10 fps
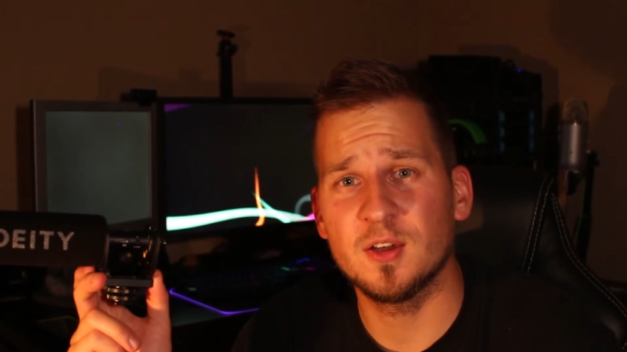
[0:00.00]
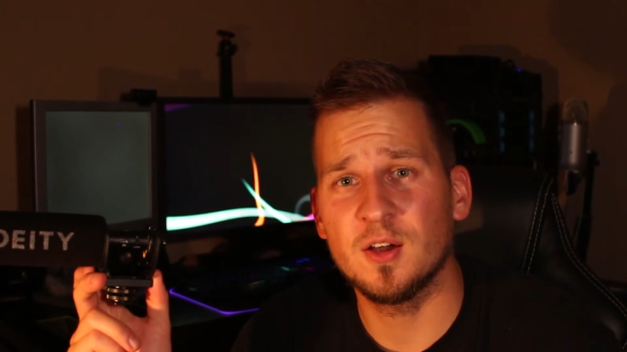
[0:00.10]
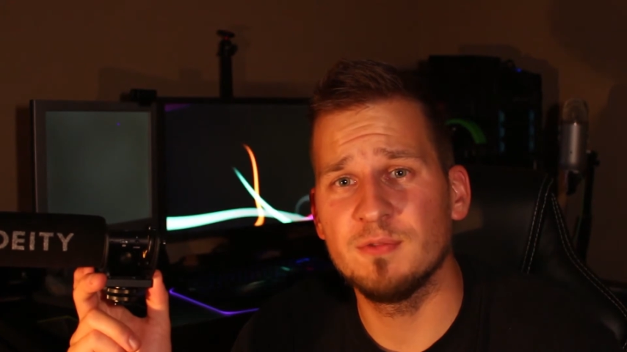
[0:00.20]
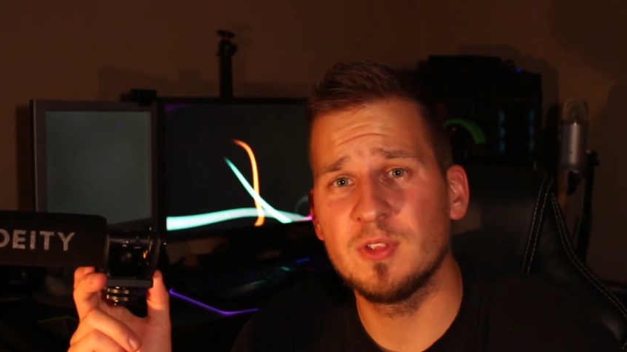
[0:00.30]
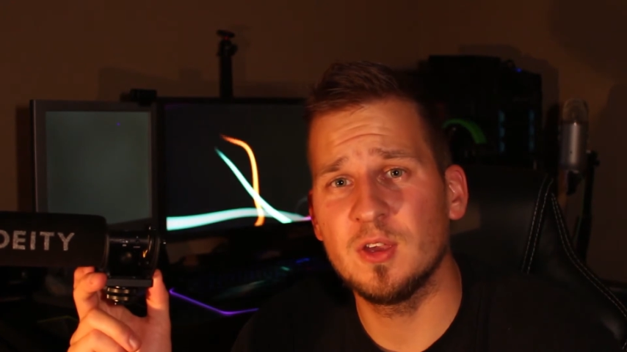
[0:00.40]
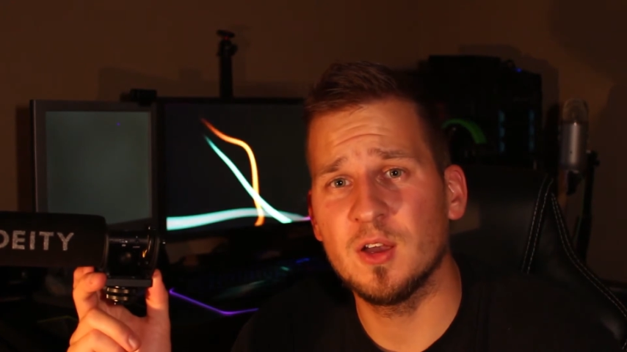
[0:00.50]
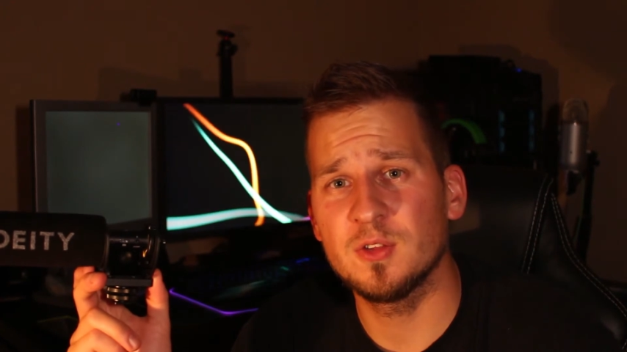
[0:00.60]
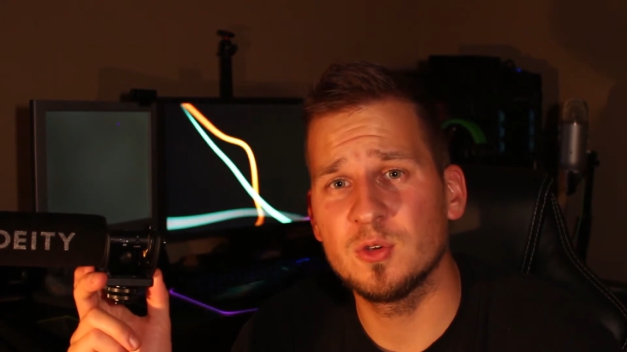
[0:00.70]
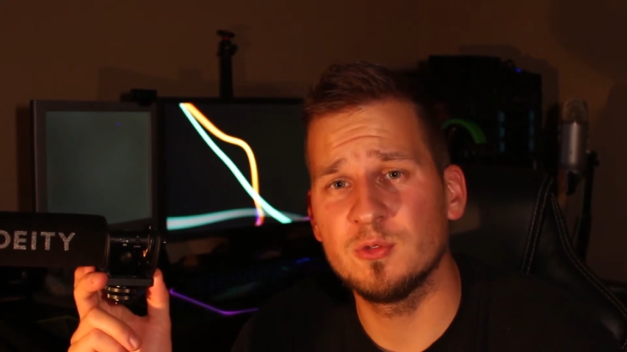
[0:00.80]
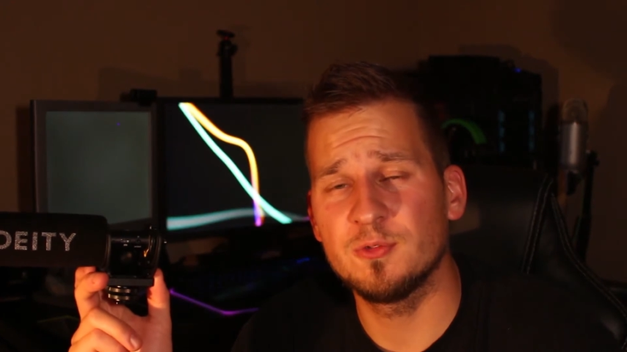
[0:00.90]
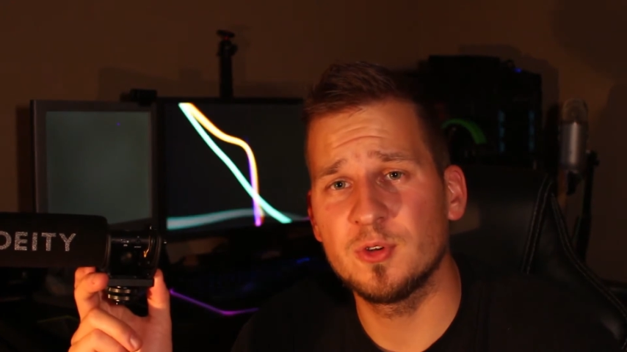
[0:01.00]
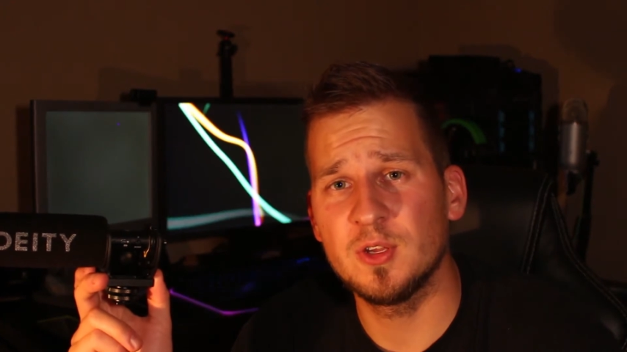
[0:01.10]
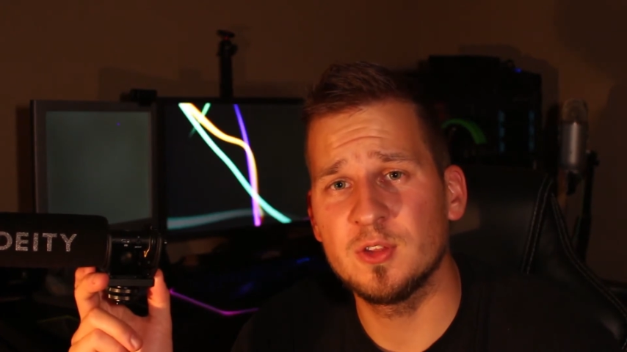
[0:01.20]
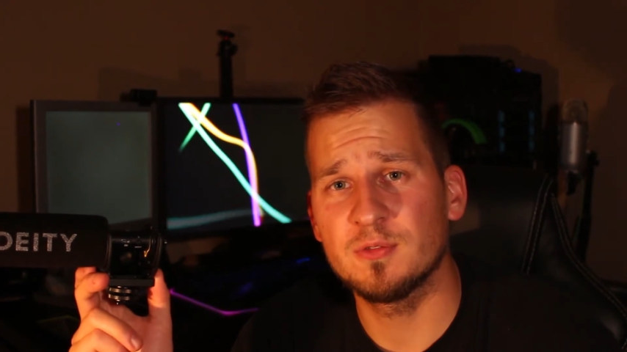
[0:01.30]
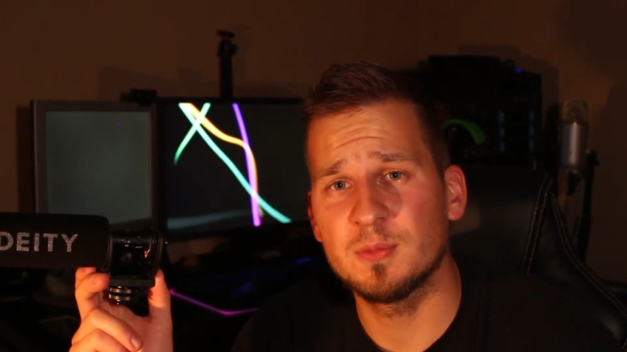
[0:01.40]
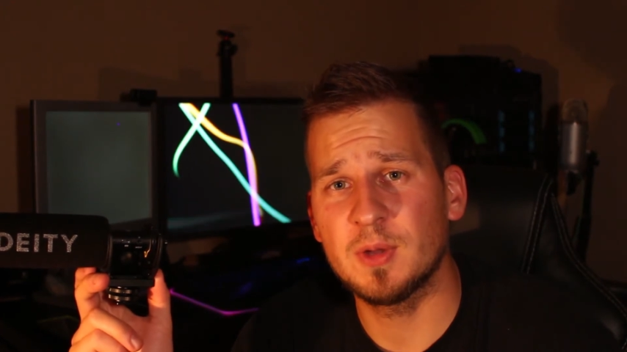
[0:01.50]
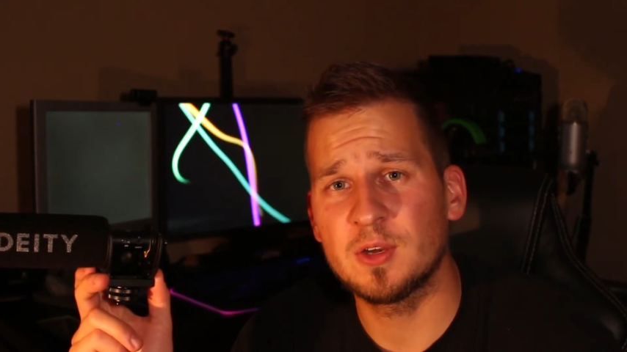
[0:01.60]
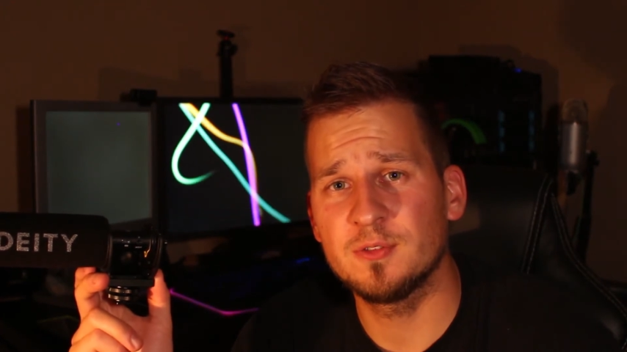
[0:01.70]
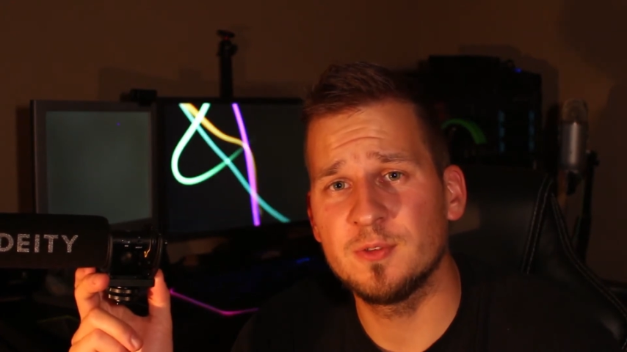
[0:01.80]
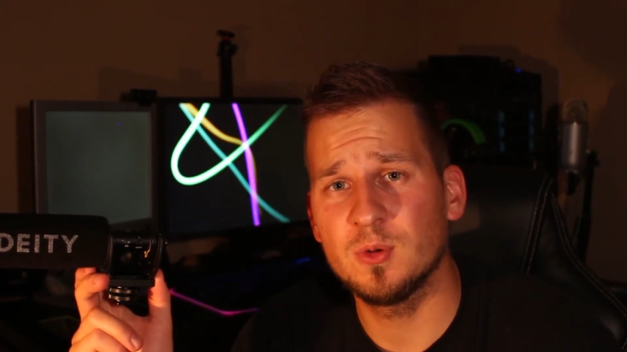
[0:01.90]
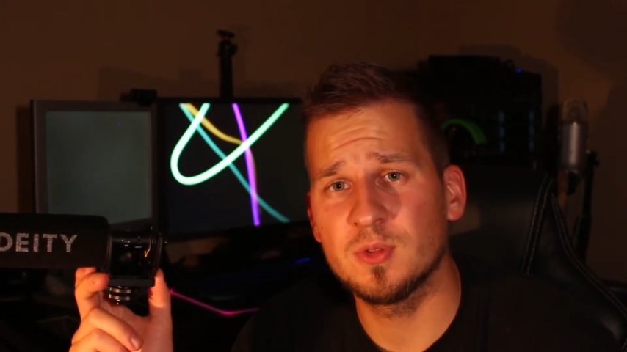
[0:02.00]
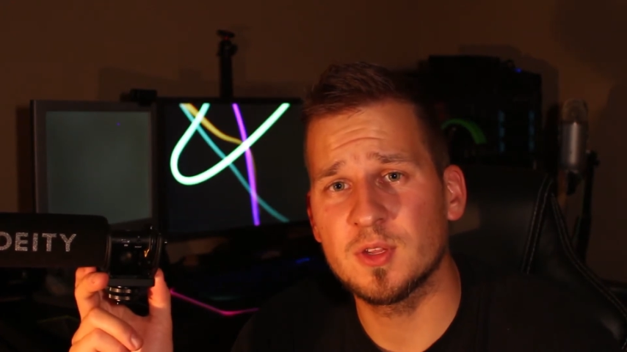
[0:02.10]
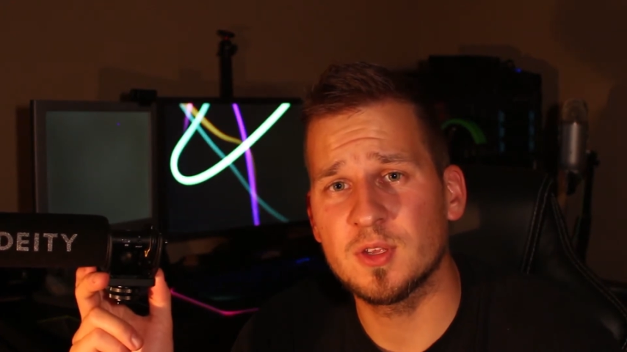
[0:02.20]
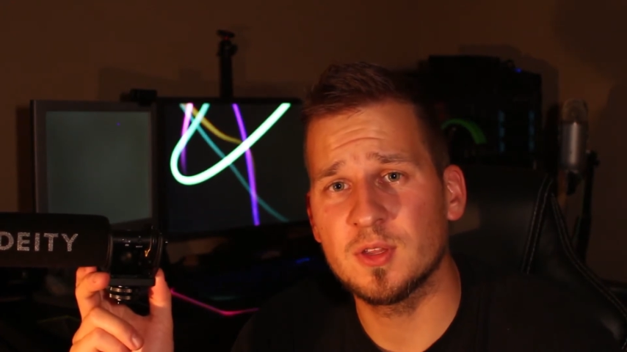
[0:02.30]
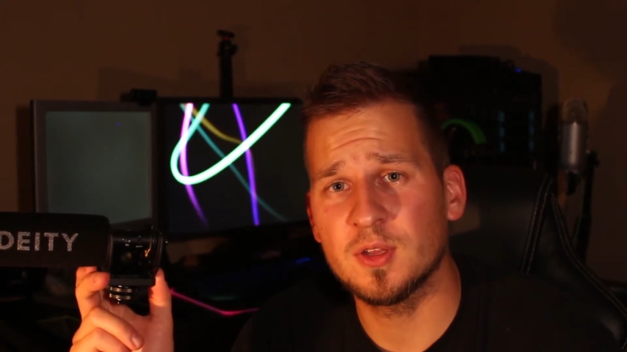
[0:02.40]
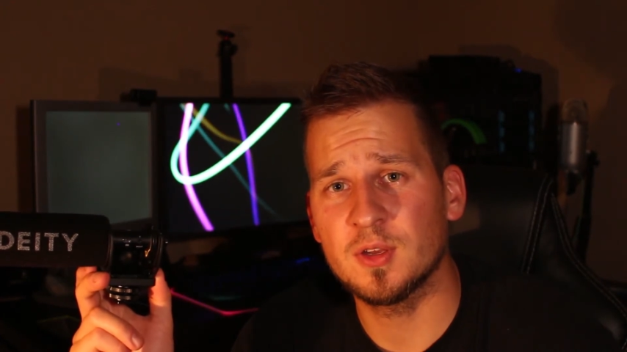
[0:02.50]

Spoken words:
of the audio for each of the microphones and